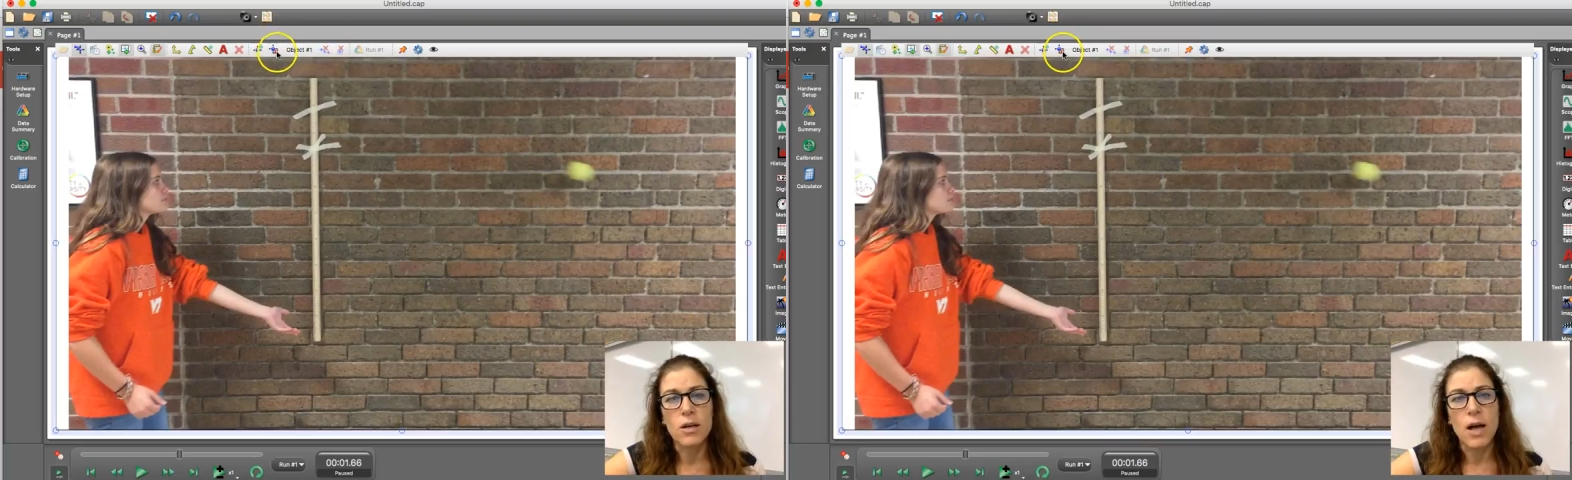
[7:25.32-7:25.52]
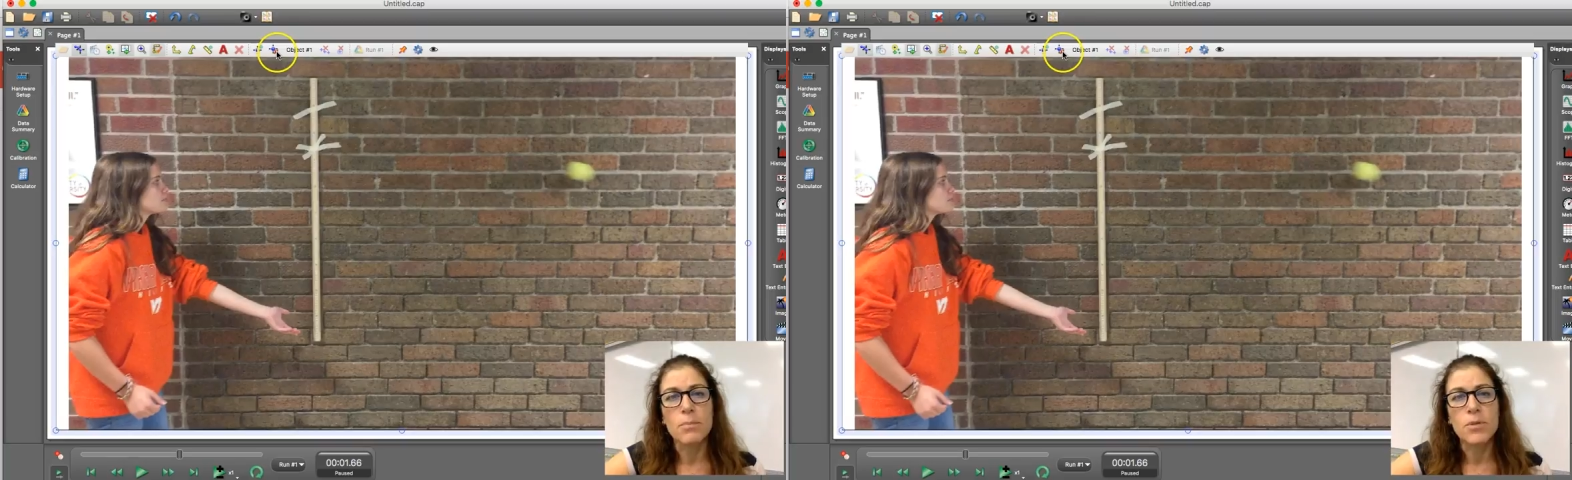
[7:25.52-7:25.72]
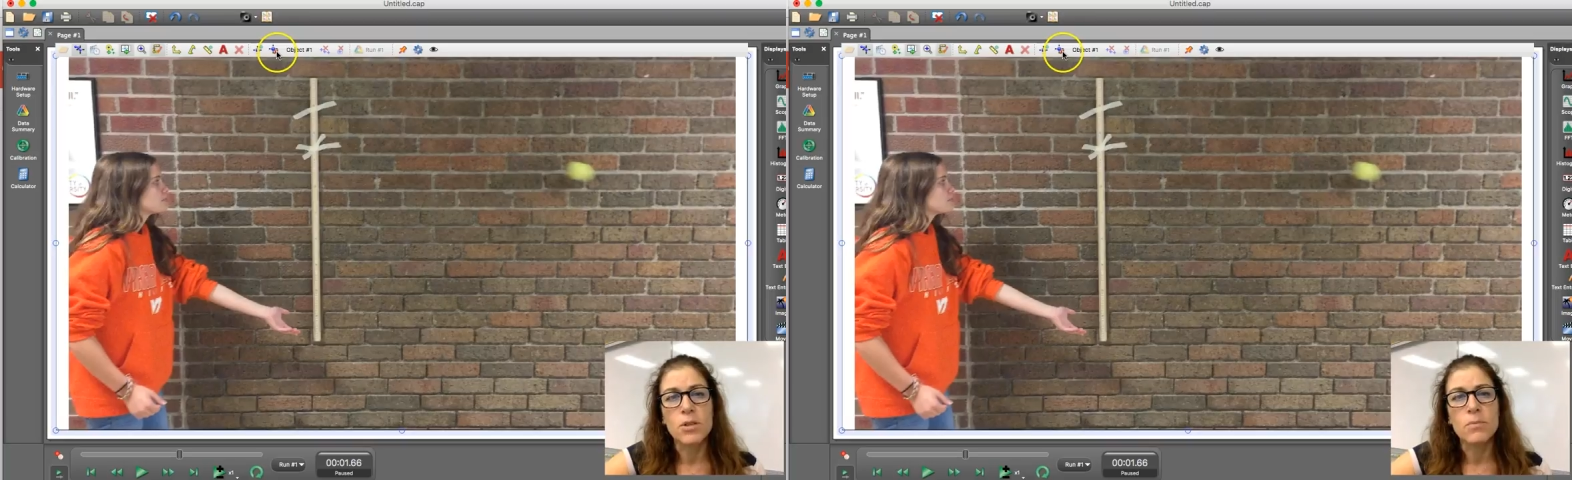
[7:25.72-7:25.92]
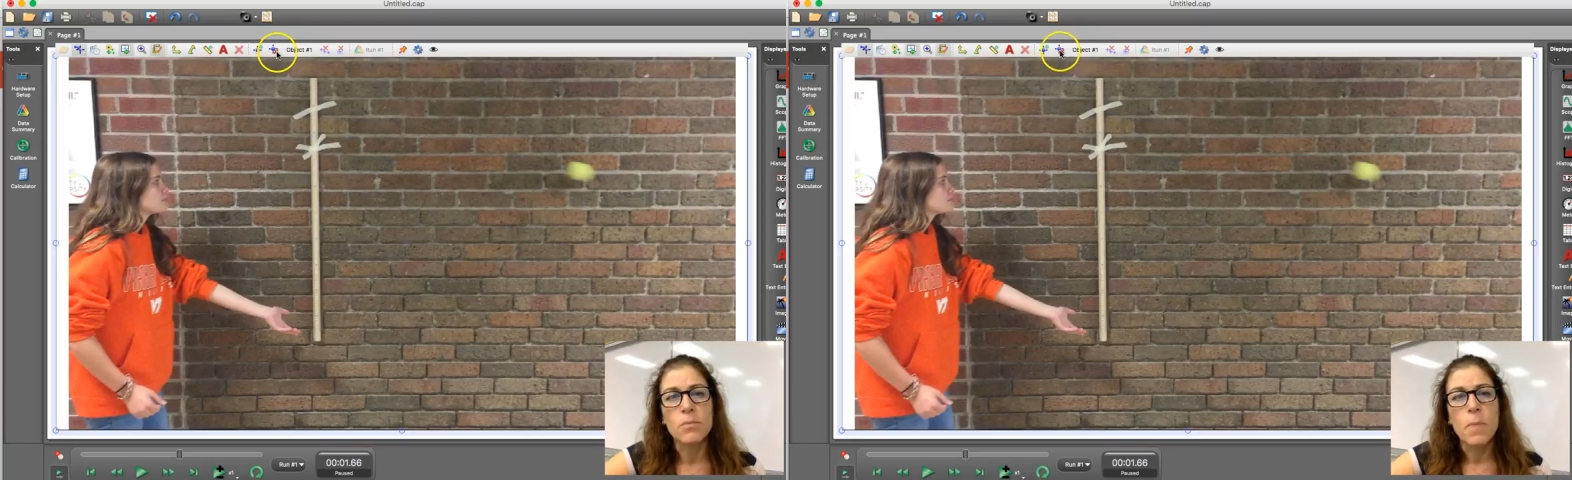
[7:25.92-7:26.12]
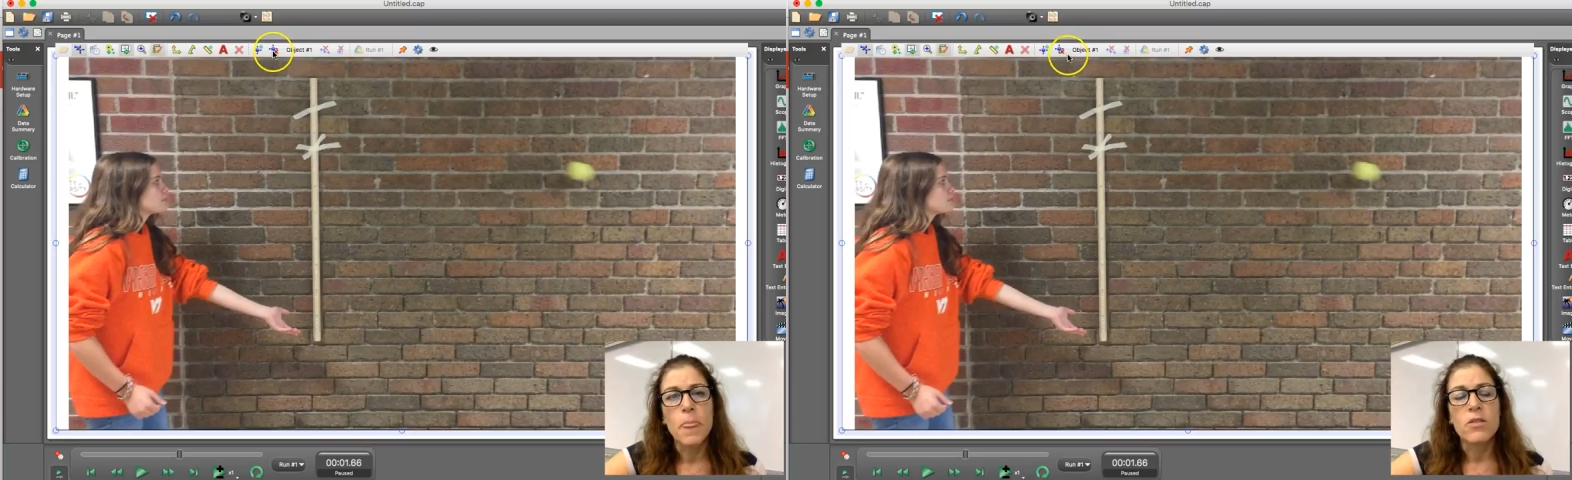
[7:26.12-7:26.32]
option.
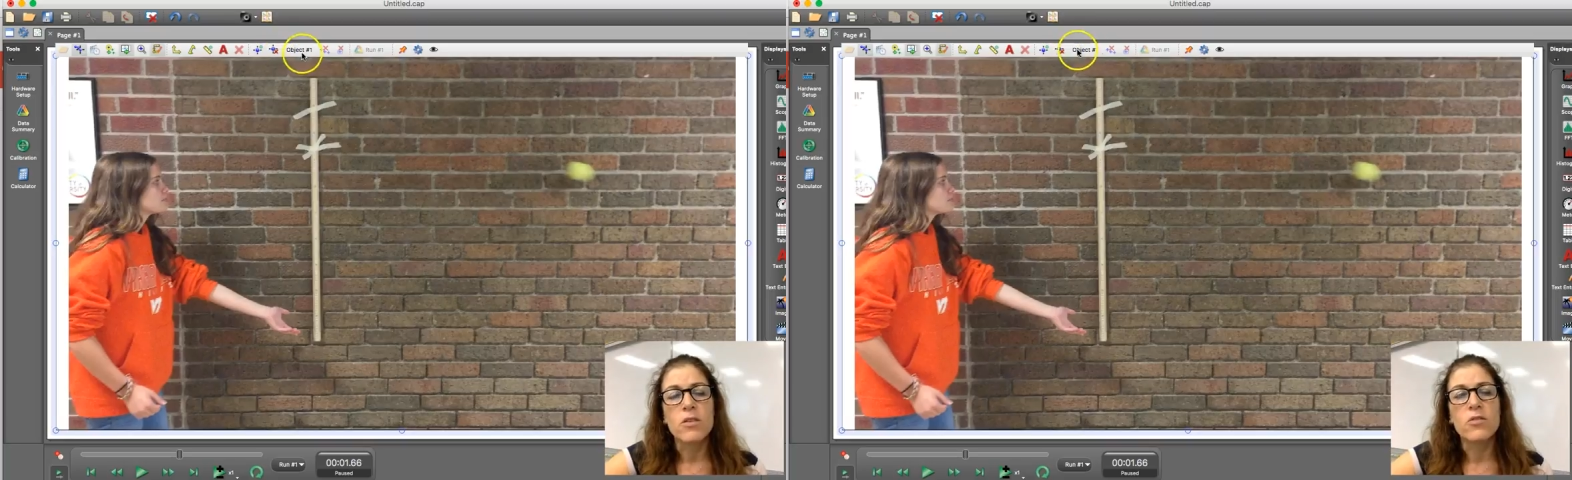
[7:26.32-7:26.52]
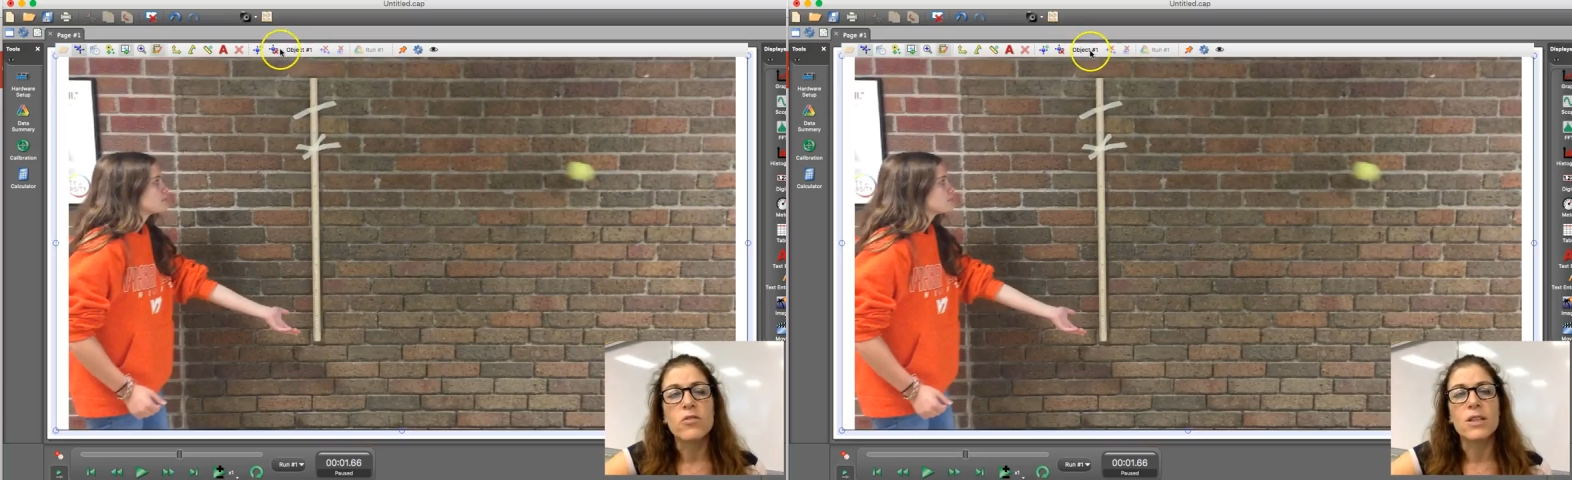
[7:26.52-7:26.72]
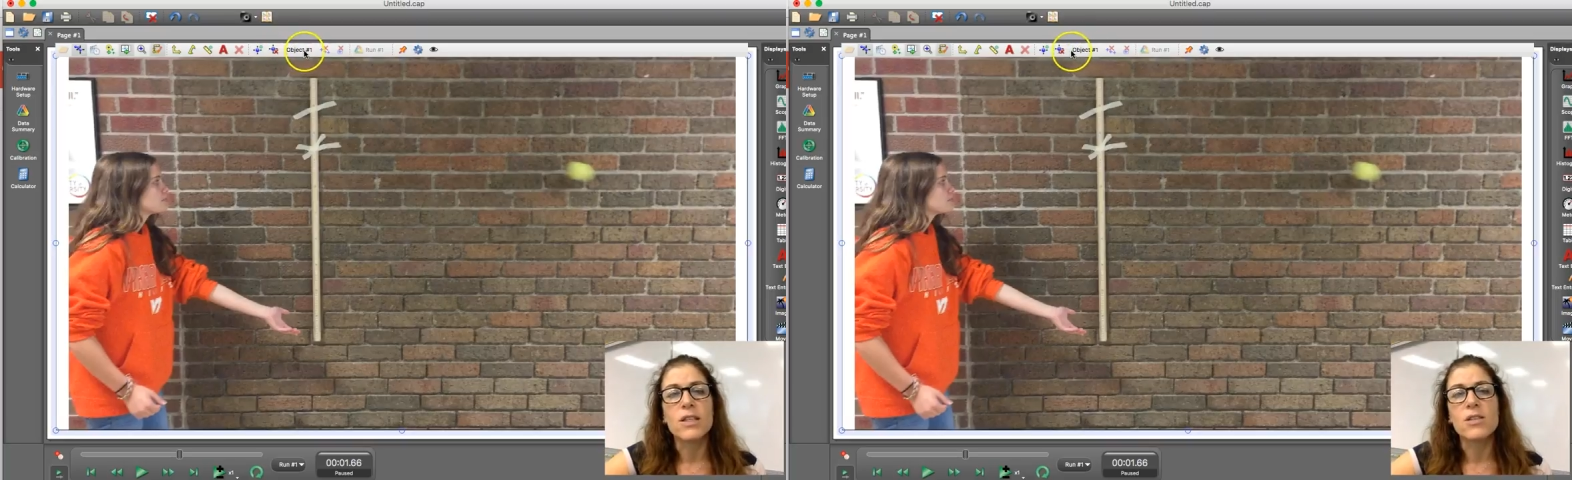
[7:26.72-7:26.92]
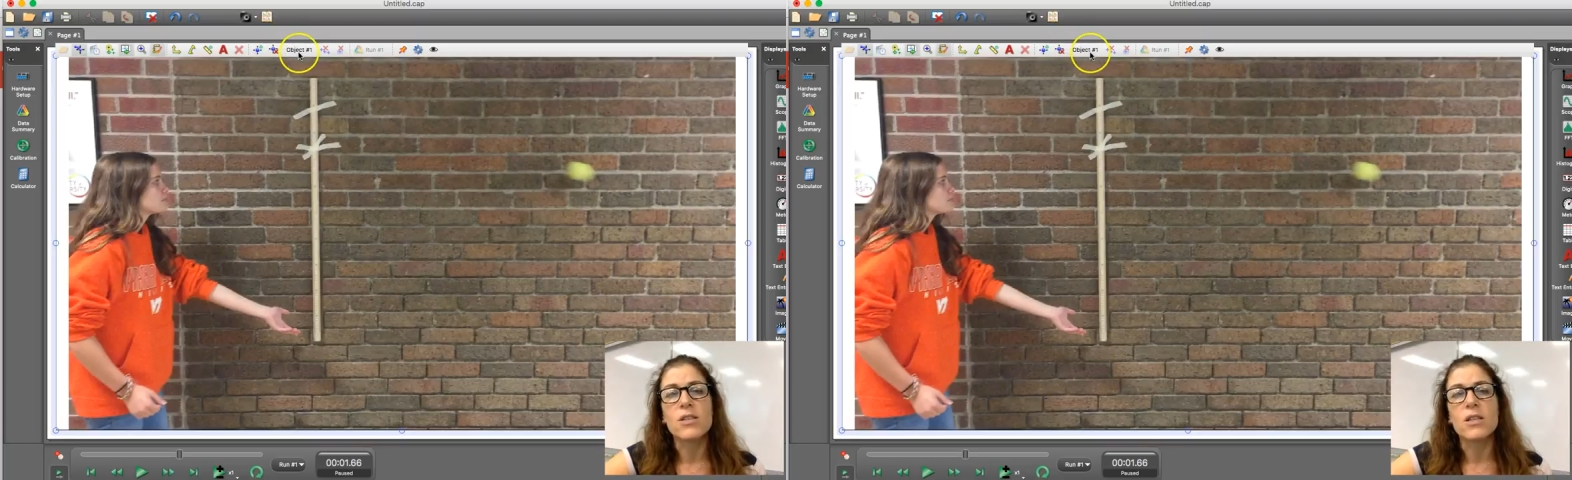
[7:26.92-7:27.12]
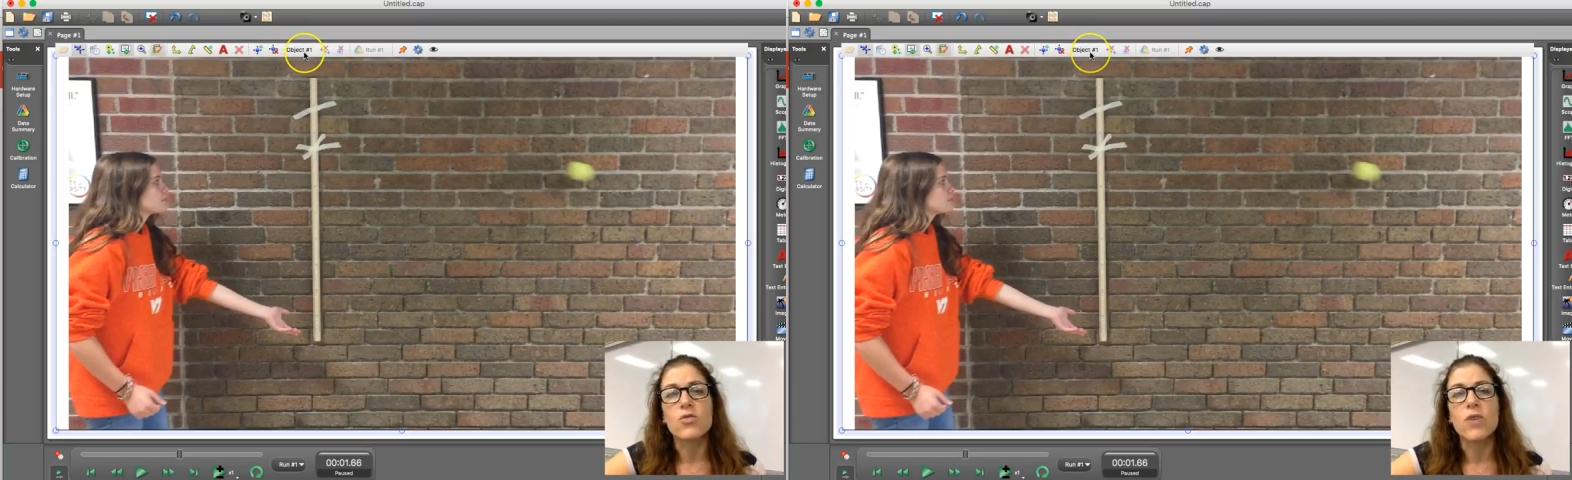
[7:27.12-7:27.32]
This deletes
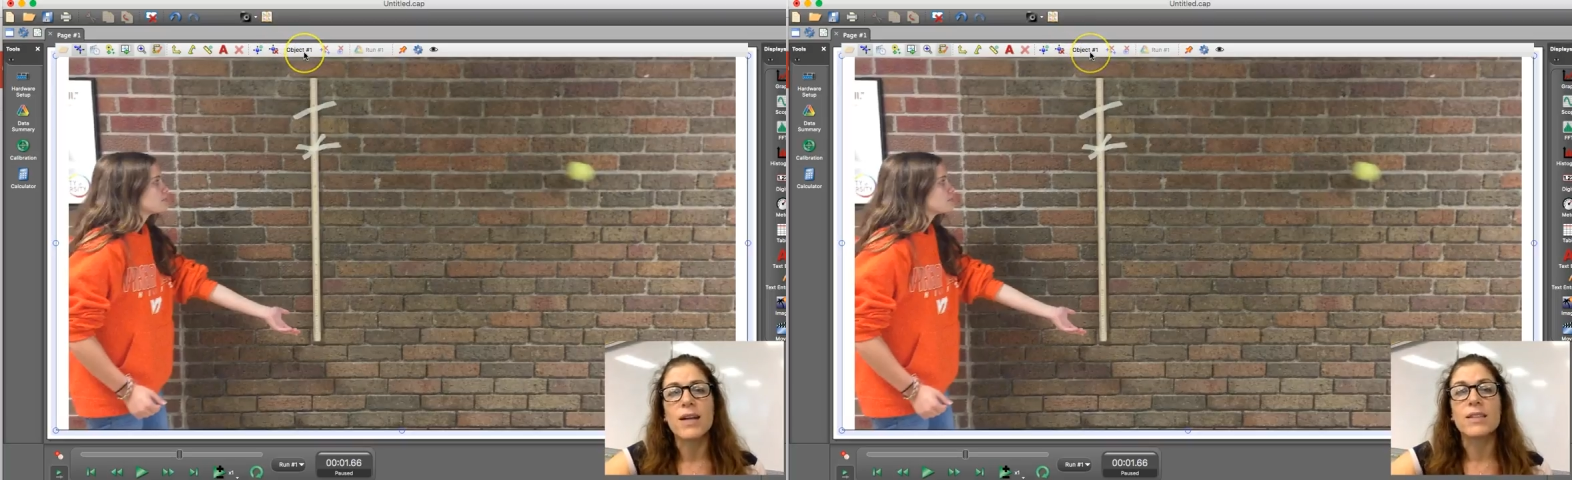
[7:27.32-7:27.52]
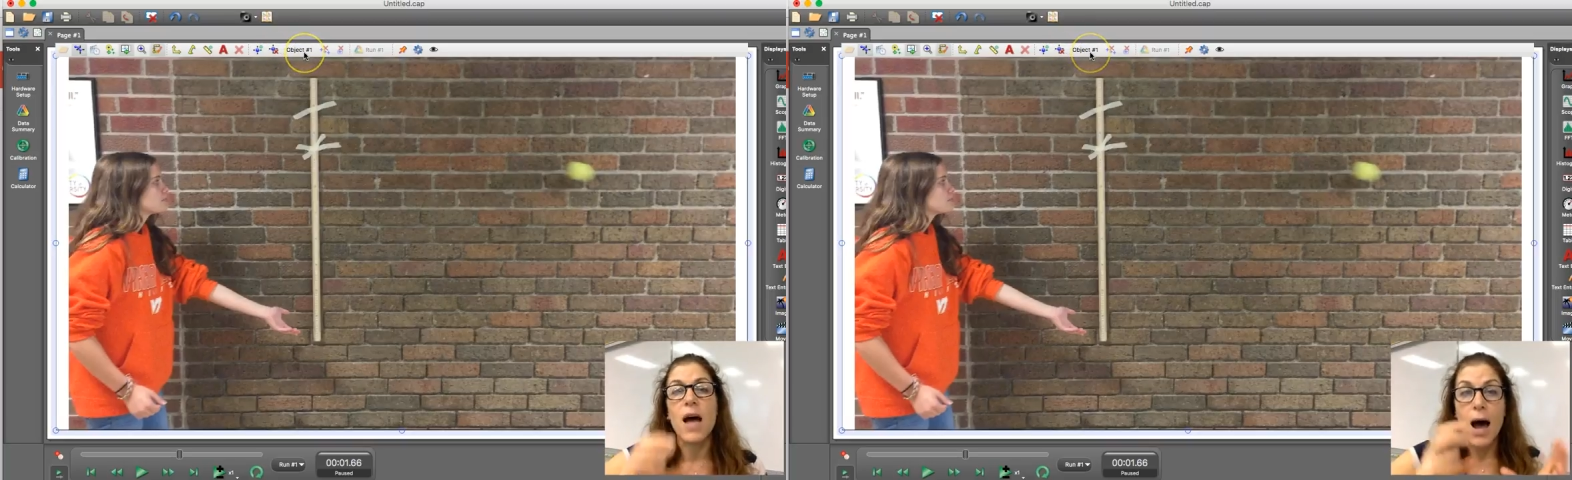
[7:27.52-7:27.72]
the tracked